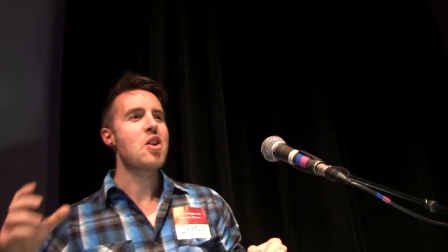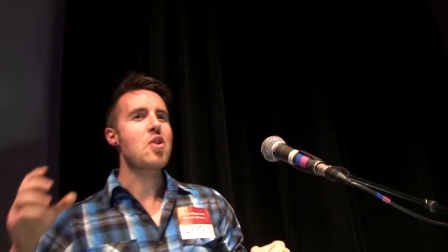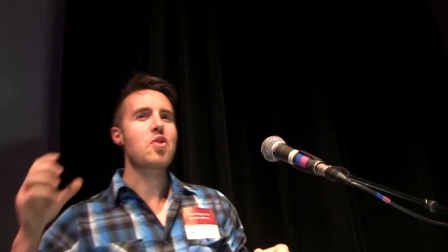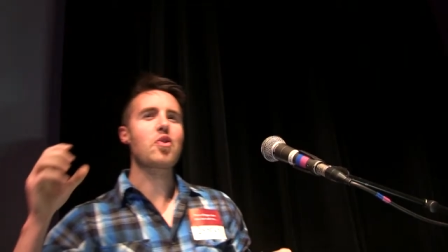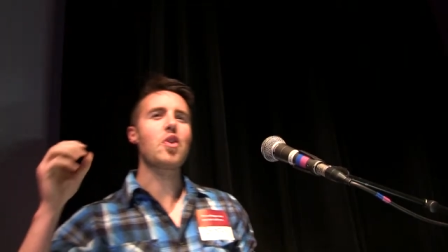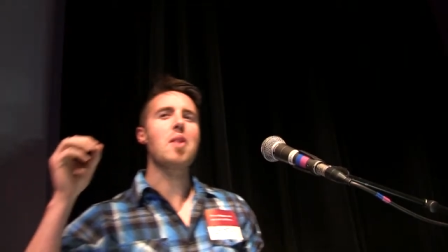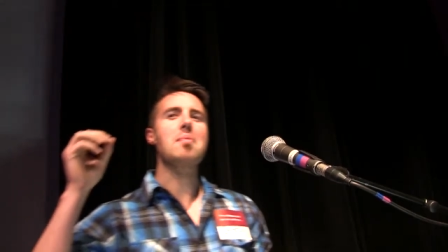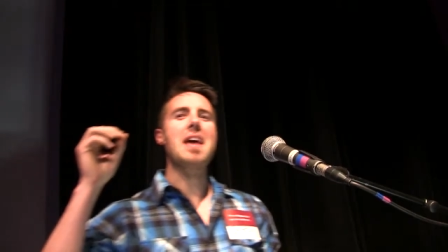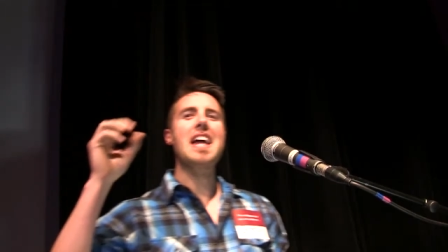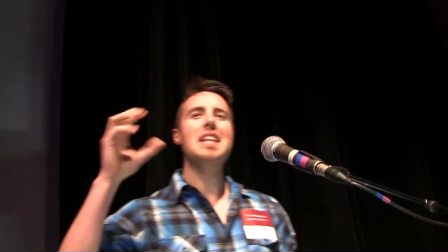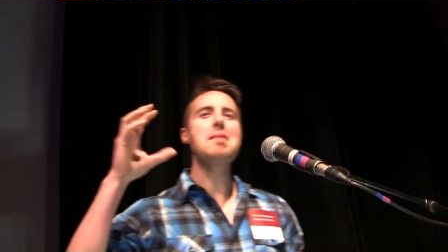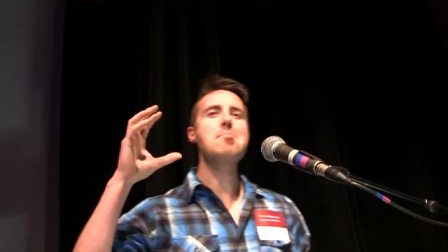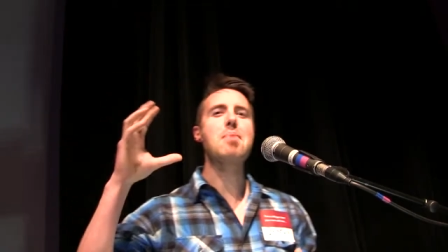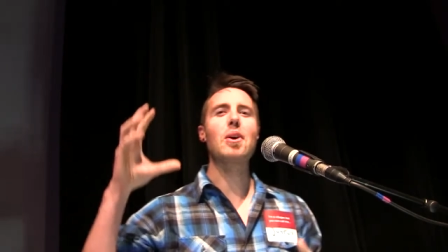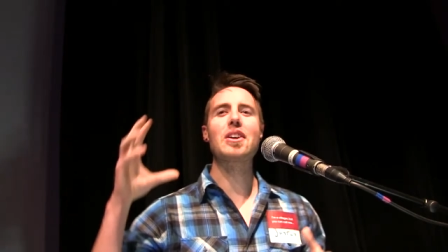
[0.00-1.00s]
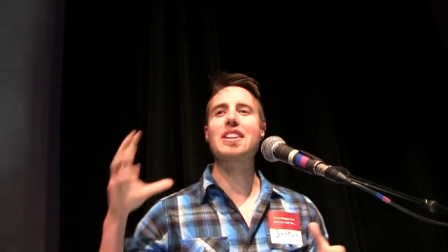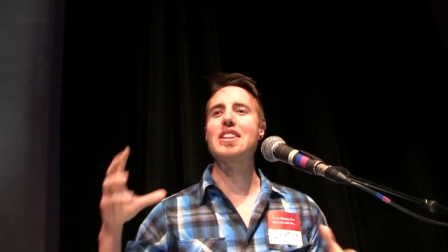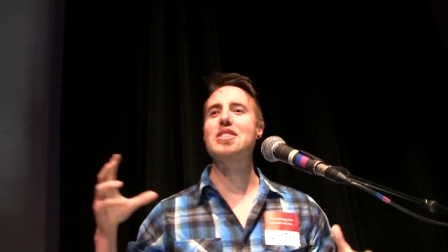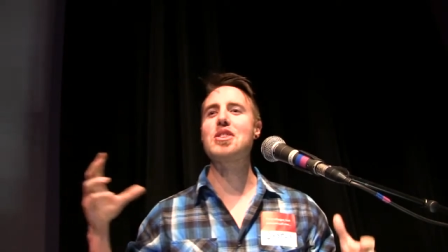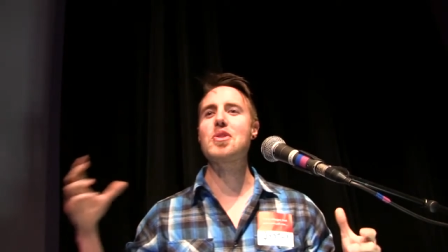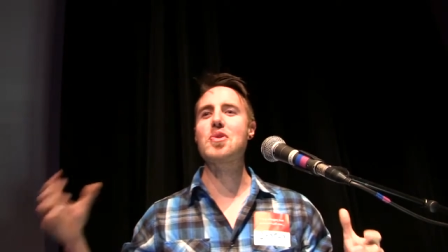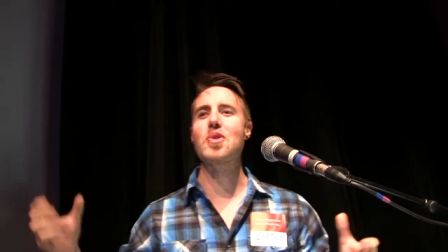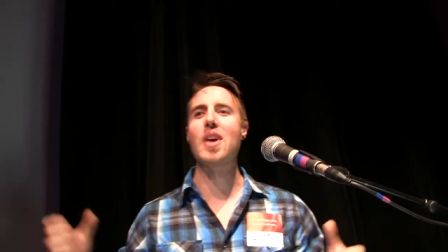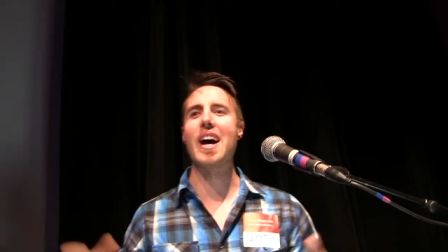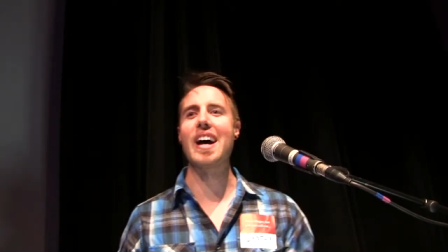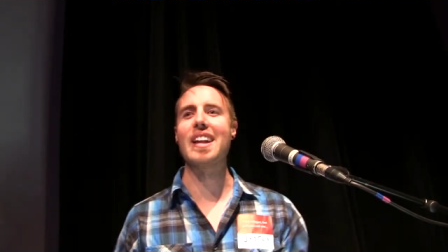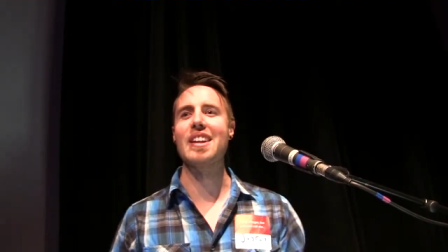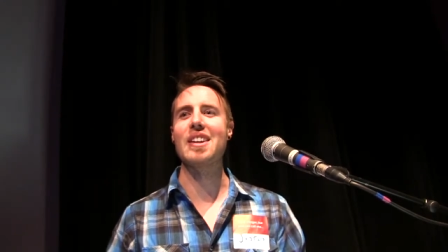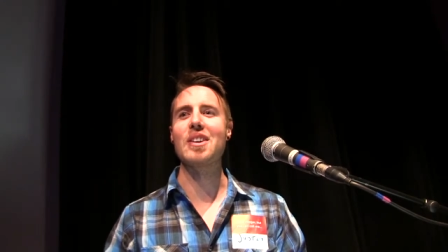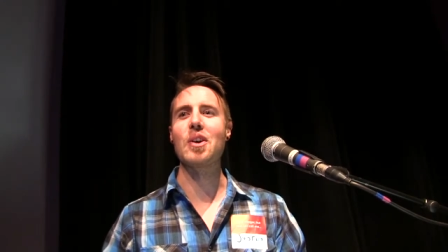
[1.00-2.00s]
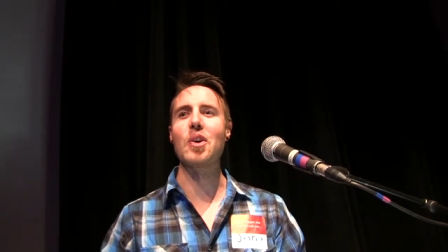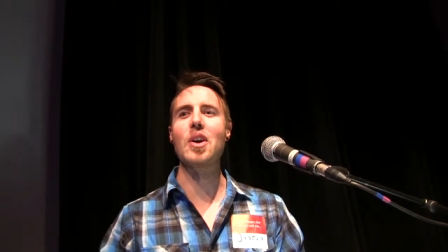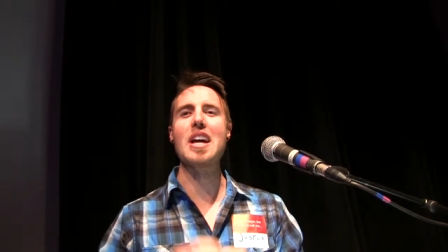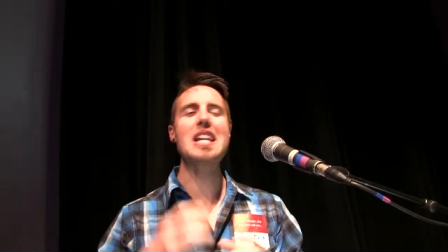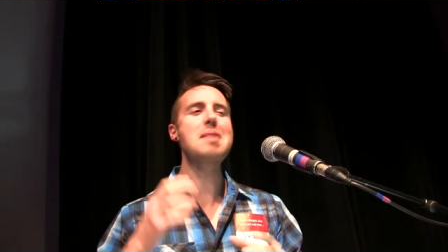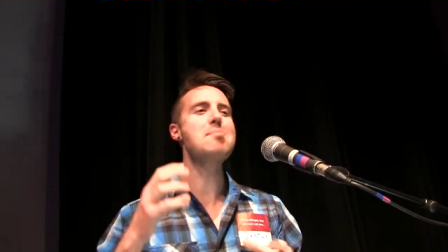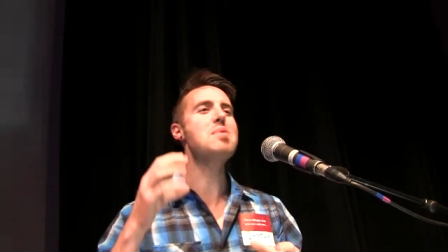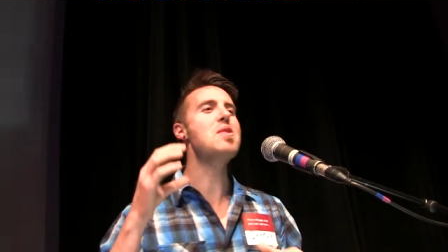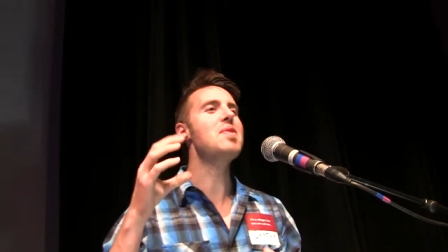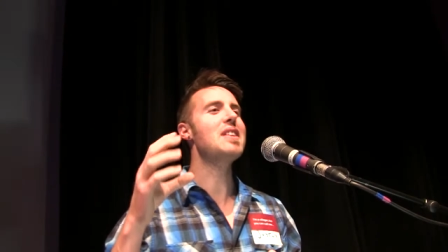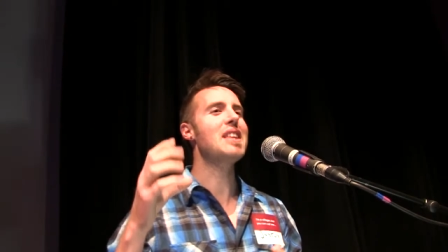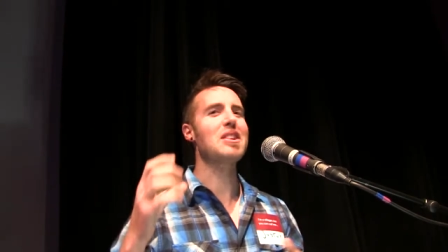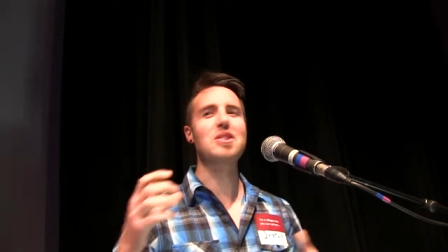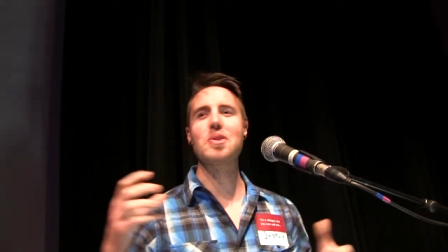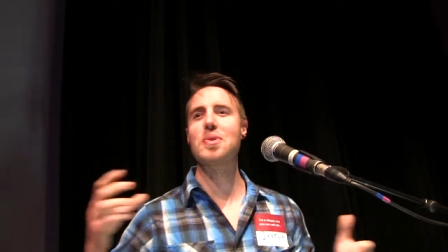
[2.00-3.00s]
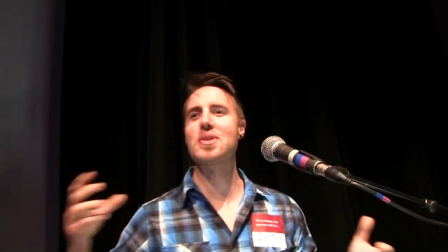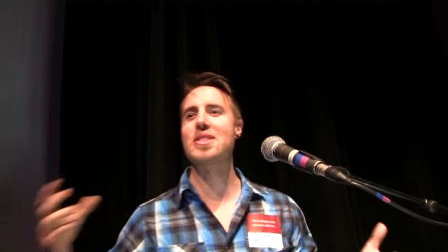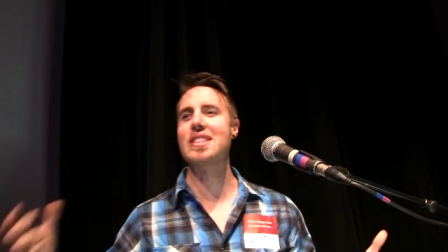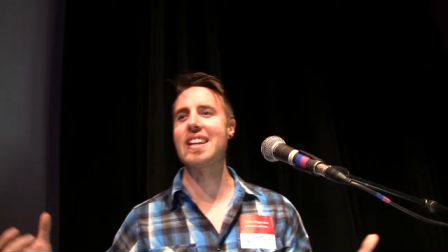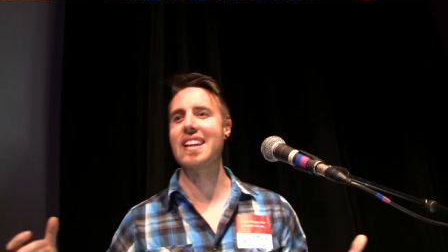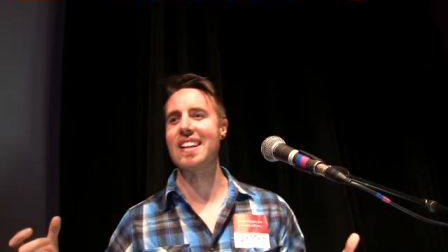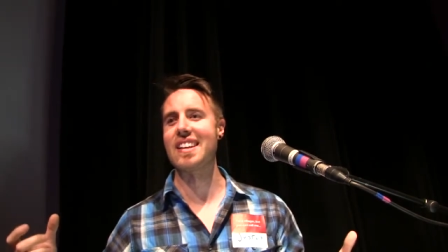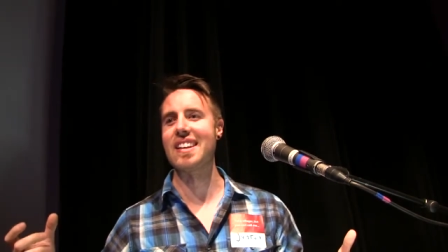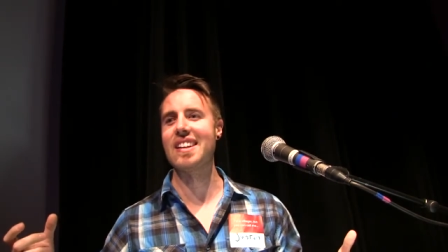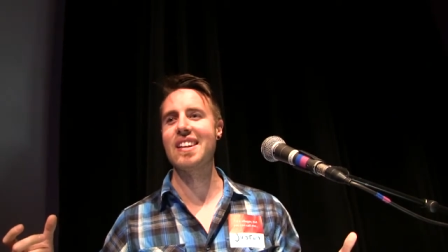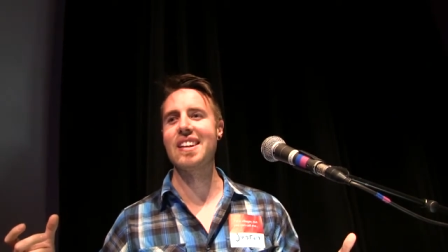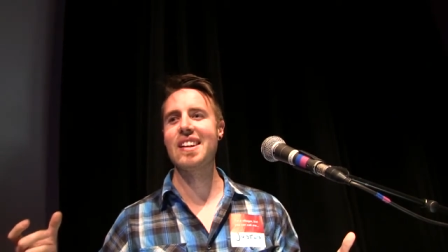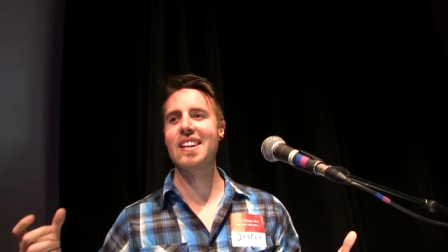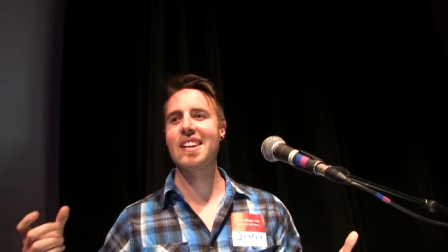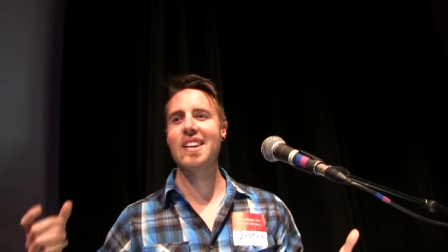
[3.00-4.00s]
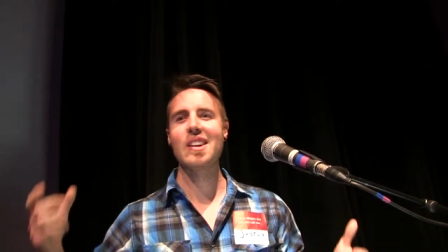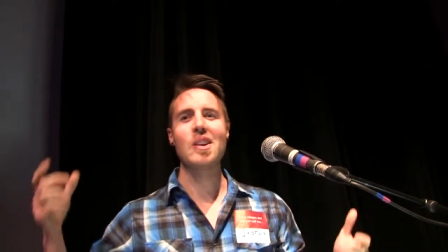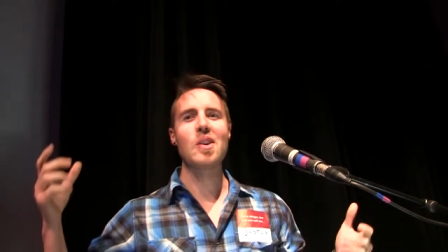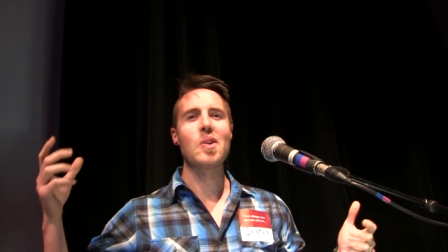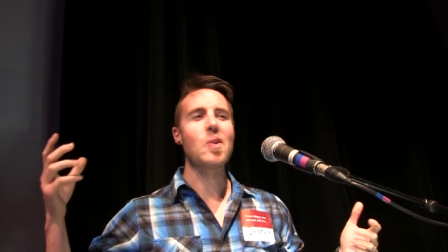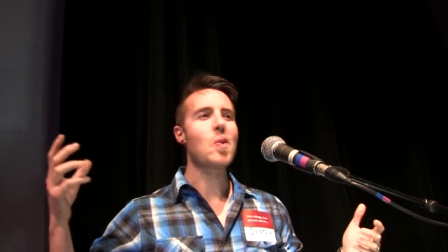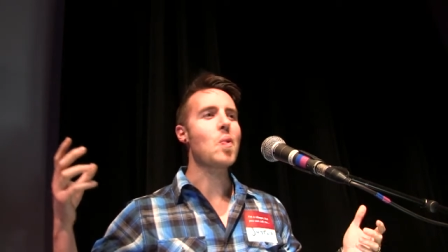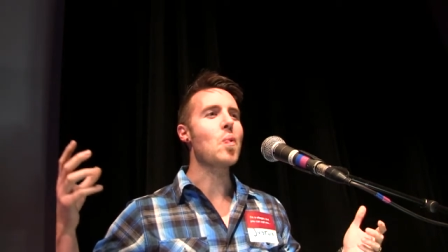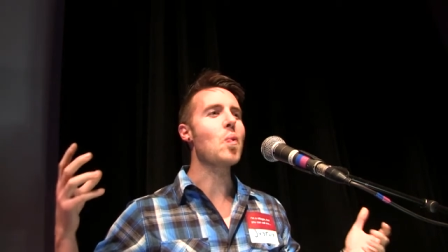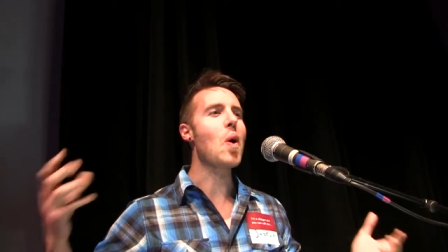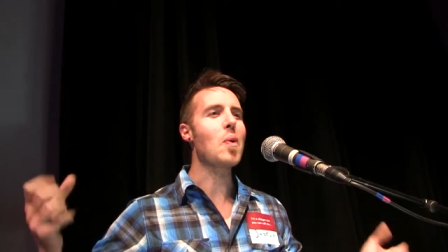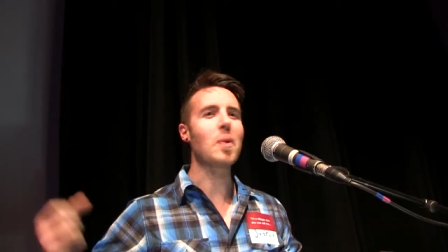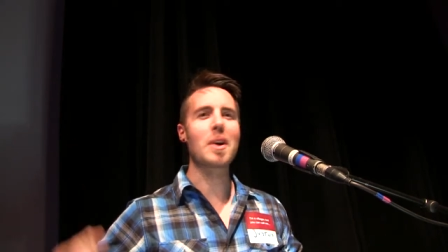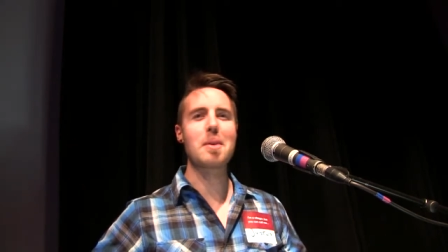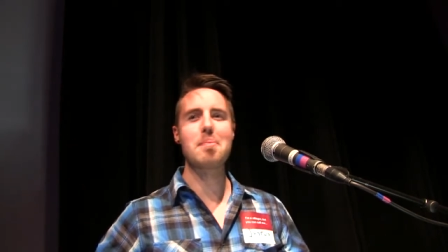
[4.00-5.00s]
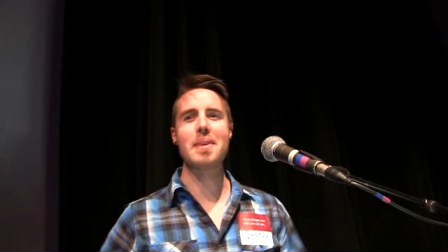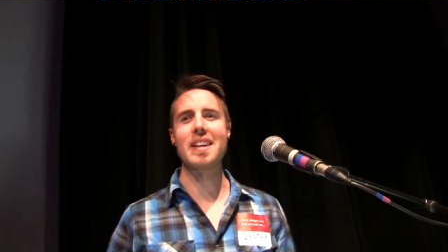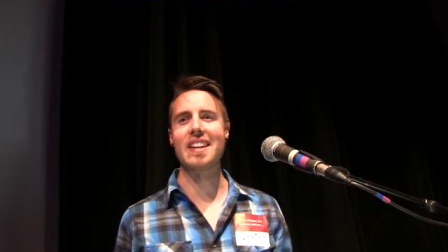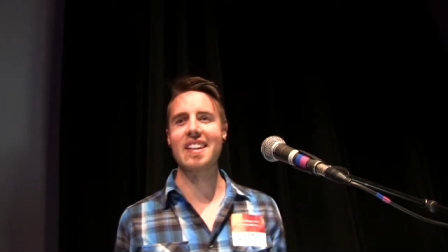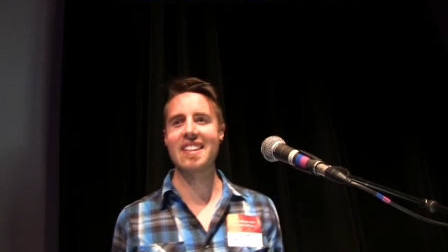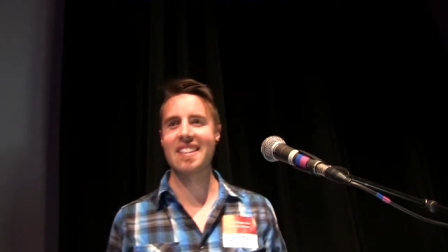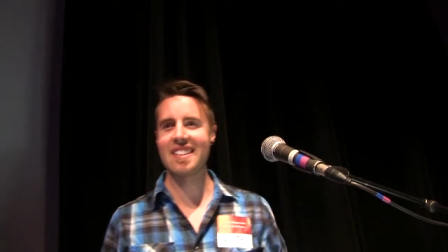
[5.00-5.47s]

from any book that you've read or any movie that you've seen, what would it be?